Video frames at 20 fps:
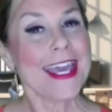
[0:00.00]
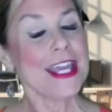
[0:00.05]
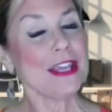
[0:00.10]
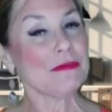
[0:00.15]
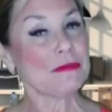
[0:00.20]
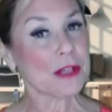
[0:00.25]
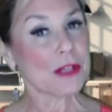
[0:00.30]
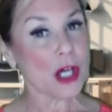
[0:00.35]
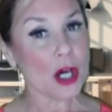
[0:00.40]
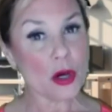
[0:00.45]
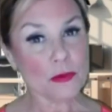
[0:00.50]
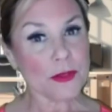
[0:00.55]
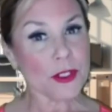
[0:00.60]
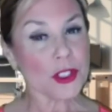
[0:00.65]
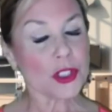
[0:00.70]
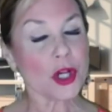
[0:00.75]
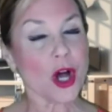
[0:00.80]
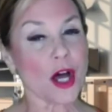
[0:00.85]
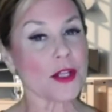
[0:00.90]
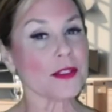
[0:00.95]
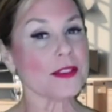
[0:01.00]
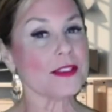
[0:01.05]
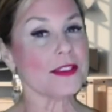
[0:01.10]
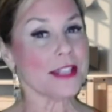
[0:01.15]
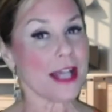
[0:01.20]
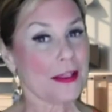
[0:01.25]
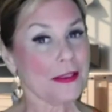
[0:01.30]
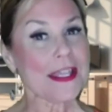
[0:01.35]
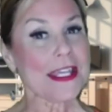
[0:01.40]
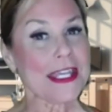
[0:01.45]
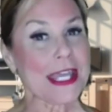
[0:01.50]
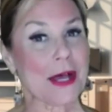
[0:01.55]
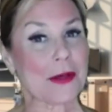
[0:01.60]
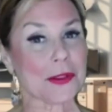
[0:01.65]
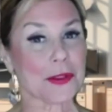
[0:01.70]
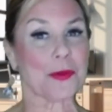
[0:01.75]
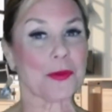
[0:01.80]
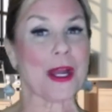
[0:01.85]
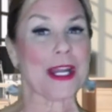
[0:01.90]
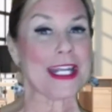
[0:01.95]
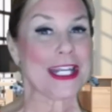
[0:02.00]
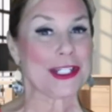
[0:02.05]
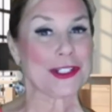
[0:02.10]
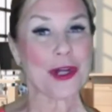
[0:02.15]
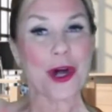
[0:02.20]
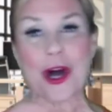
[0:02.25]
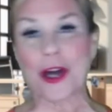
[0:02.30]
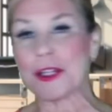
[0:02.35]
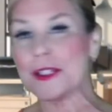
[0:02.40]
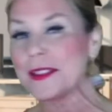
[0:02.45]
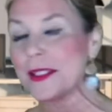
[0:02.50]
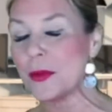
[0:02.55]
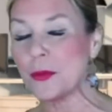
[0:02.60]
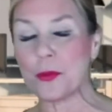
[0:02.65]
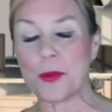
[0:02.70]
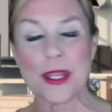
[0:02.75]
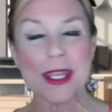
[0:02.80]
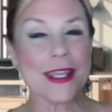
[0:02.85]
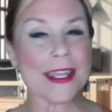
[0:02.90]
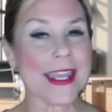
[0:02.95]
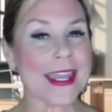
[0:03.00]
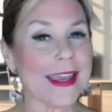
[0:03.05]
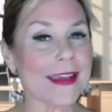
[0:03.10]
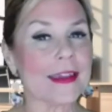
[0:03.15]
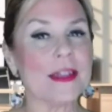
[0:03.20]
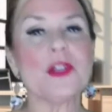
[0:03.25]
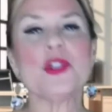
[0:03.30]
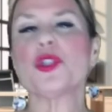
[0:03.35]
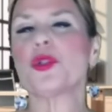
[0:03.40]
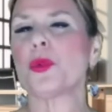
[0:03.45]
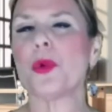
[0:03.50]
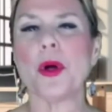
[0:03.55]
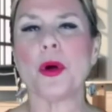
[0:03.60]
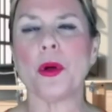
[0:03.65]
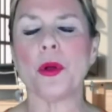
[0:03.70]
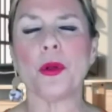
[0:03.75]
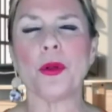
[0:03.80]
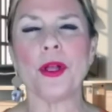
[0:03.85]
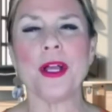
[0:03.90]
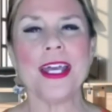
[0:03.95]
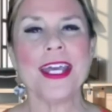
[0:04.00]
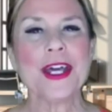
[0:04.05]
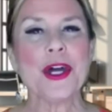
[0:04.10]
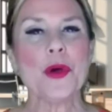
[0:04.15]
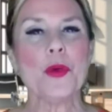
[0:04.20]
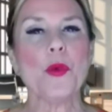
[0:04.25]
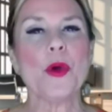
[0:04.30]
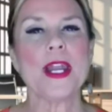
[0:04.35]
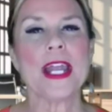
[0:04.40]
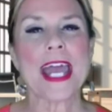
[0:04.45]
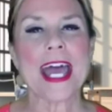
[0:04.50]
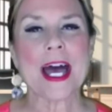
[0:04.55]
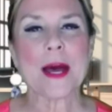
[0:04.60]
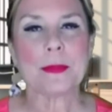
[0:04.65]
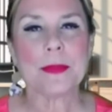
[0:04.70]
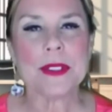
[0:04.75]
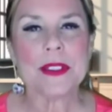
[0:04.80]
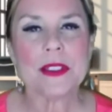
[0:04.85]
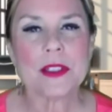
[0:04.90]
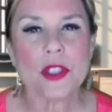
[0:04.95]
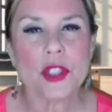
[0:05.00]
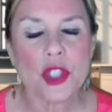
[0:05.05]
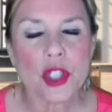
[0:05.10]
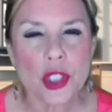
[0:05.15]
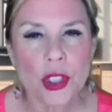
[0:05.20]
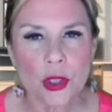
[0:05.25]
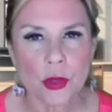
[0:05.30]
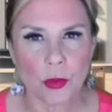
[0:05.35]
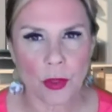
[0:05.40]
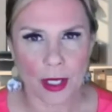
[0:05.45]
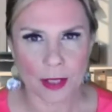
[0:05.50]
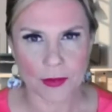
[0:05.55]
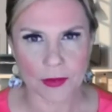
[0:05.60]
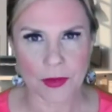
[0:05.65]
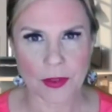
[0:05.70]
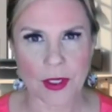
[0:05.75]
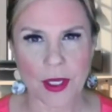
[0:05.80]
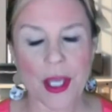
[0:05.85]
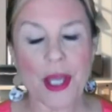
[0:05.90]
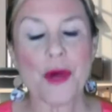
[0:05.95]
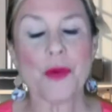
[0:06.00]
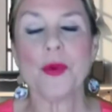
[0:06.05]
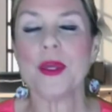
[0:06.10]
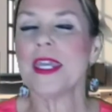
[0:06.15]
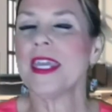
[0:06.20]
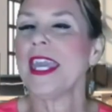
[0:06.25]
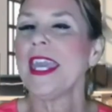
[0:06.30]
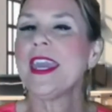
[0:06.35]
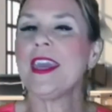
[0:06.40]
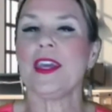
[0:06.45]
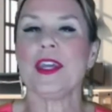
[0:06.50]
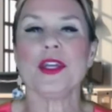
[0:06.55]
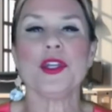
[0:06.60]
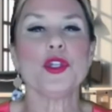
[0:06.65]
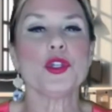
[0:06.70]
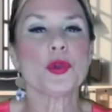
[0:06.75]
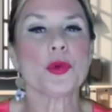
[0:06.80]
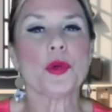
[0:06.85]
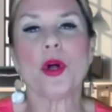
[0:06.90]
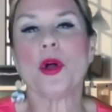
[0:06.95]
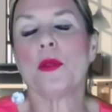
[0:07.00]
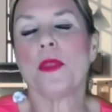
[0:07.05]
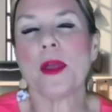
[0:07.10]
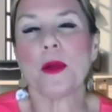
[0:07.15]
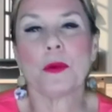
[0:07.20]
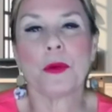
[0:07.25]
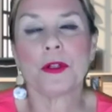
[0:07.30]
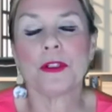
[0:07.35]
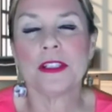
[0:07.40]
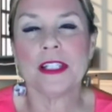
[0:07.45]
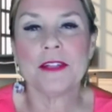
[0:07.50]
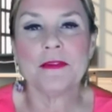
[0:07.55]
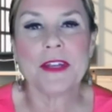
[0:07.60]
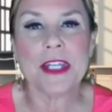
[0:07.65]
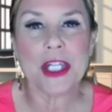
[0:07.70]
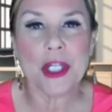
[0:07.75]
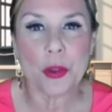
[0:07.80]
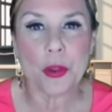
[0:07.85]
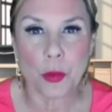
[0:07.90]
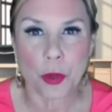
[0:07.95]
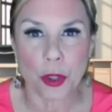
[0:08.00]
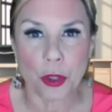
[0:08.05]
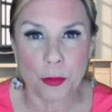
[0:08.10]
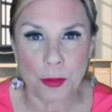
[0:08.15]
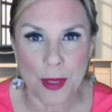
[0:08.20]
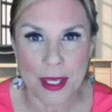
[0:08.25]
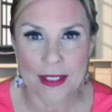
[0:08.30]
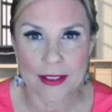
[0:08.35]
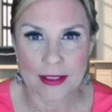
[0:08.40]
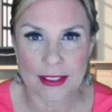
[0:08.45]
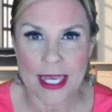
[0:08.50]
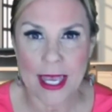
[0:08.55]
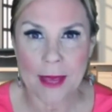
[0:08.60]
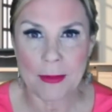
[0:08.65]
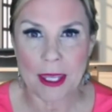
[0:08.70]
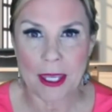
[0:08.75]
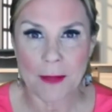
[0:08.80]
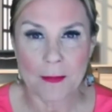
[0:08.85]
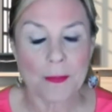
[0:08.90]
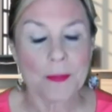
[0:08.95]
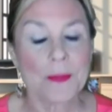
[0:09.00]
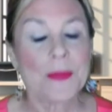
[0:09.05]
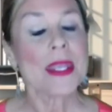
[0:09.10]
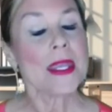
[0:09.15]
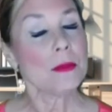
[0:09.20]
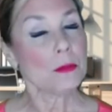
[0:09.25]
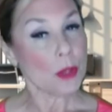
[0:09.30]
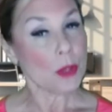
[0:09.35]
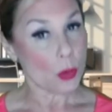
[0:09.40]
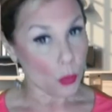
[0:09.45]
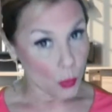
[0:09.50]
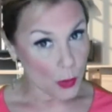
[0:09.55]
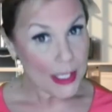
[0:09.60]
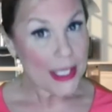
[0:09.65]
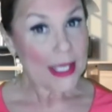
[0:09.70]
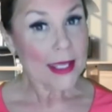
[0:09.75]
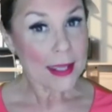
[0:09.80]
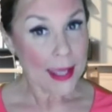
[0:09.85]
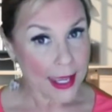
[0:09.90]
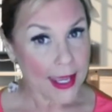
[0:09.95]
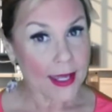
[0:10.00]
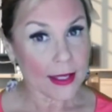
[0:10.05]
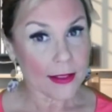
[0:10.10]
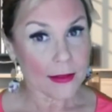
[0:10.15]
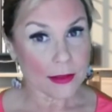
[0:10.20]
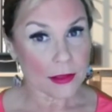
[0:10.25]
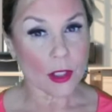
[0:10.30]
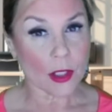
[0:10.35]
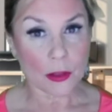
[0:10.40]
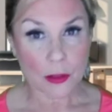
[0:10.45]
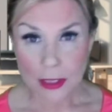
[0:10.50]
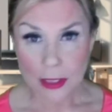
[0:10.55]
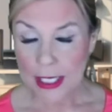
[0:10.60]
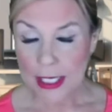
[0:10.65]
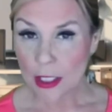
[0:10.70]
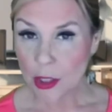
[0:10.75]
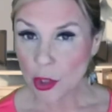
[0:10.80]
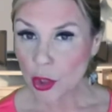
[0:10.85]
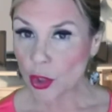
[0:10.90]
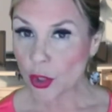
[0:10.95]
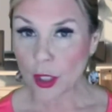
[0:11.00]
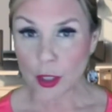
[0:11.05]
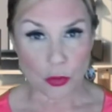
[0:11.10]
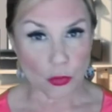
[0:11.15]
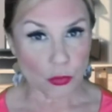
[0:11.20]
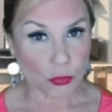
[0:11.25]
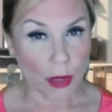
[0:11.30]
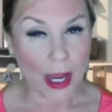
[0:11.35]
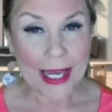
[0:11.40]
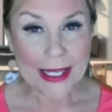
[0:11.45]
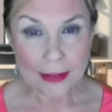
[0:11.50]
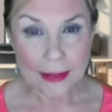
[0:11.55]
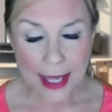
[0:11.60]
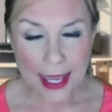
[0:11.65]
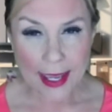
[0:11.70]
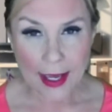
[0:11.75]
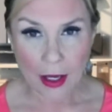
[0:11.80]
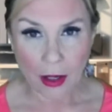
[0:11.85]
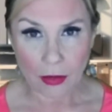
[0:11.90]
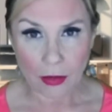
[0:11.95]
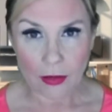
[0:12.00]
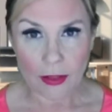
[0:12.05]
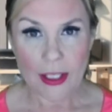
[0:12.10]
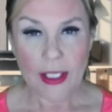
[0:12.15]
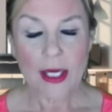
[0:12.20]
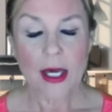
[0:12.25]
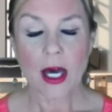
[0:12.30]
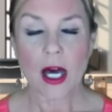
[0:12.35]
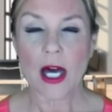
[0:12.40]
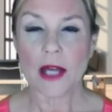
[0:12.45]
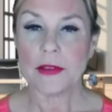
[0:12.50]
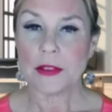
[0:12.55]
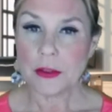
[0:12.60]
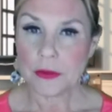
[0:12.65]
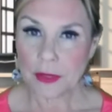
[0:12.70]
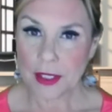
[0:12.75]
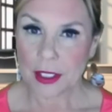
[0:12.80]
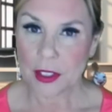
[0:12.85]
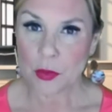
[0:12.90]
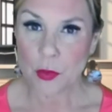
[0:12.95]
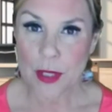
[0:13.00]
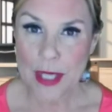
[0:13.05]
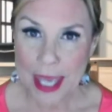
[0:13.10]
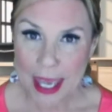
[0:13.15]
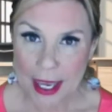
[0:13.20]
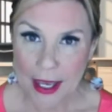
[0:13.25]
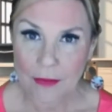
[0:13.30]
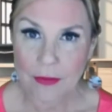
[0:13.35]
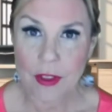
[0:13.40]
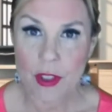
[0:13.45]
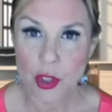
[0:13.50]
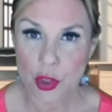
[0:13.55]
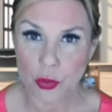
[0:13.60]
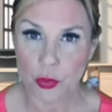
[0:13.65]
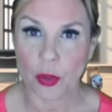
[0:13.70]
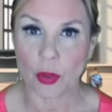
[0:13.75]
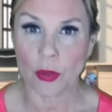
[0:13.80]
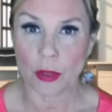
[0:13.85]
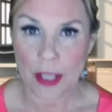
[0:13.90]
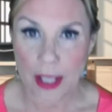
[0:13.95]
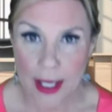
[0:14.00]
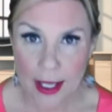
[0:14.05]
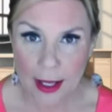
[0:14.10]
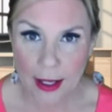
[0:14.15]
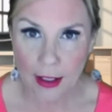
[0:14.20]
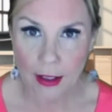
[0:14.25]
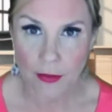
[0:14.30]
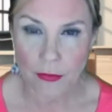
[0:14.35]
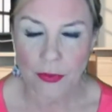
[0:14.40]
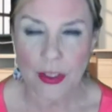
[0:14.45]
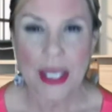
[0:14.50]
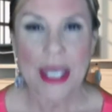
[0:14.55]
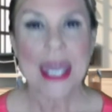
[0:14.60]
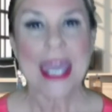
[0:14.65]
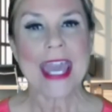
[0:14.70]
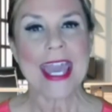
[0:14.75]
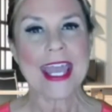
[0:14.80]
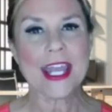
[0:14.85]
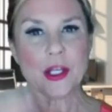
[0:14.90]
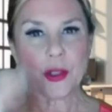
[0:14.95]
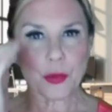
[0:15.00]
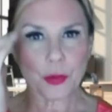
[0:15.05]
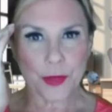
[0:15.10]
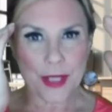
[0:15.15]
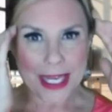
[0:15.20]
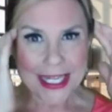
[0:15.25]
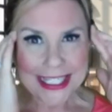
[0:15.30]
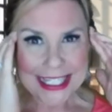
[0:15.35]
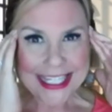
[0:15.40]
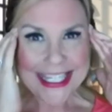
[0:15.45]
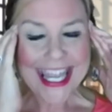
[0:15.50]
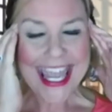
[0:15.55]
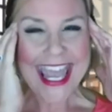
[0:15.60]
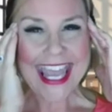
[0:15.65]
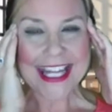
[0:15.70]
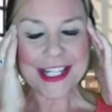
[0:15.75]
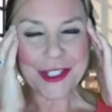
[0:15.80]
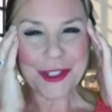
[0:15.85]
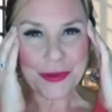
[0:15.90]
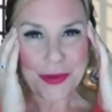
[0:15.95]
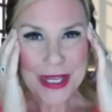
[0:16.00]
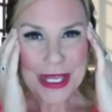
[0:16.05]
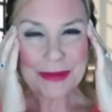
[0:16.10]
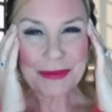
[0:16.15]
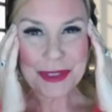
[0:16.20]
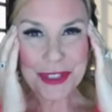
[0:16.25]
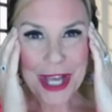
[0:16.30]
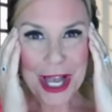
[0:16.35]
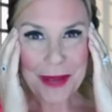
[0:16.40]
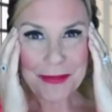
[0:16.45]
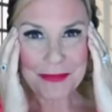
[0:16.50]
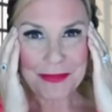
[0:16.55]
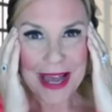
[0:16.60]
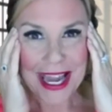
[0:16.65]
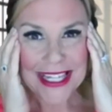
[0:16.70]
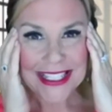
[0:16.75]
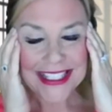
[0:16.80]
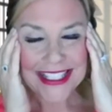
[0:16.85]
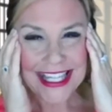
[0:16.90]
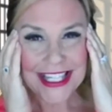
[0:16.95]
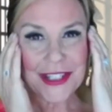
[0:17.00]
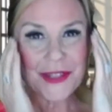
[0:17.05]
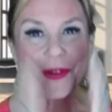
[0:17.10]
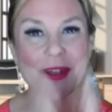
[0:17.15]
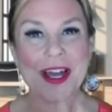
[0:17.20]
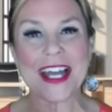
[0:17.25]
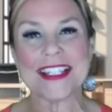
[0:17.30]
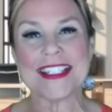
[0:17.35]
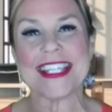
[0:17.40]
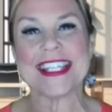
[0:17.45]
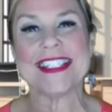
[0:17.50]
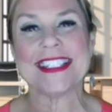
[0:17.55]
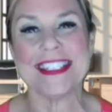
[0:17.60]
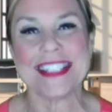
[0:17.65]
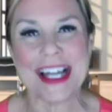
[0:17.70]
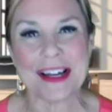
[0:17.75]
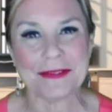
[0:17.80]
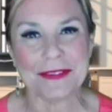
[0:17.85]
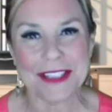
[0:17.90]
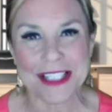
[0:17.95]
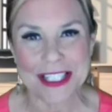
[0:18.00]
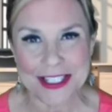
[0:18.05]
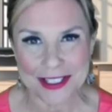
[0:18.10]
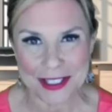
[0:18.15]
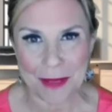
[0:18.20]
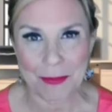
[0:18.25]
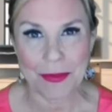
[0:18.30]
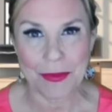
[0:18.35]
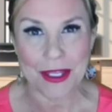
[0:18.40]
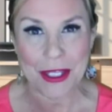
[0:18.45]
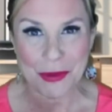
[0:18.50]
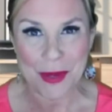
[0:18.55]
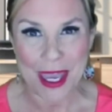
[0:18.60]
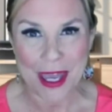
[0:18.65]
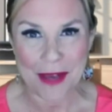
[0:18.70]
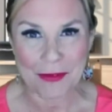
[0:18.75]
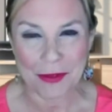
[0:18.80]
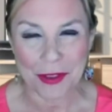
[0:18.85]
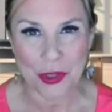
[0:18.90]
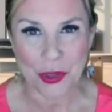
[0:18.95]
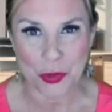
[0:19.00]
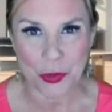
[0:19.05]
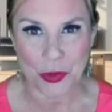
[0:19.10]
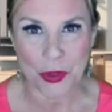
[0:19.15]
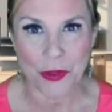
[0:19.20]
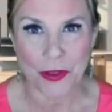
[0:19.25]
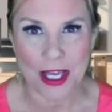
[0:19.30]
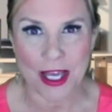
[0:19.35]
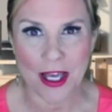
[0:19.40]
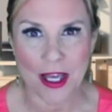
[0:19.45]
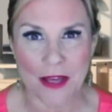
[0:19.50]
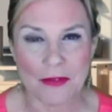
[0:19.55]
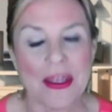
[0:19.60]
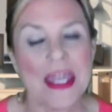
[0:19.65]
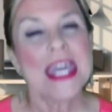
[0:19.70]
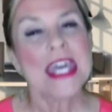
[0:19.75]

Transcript: If COVID taught us nothing else, right, it taught us that we can't control what happens to us. We can't control that we're living in a world pandemic, but we can start taking charge right now on the things we have control of. And creating a dream job mindset, you guys, is definitely something you have control of.